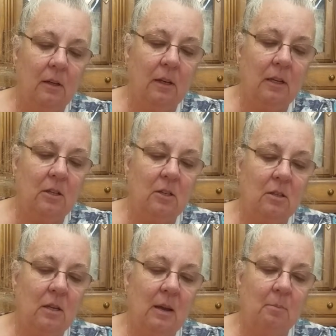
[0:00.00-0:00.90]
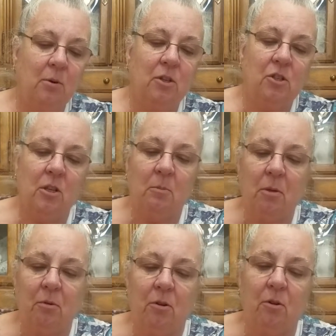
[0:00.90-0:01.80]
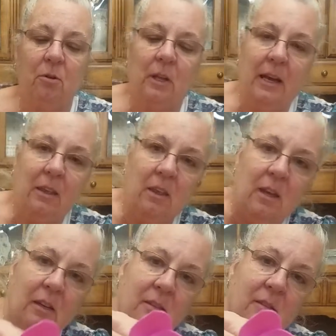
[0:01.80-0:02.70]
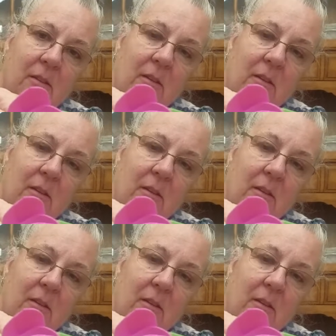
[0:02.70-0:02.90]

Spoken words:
And you just keep pushing them through like this.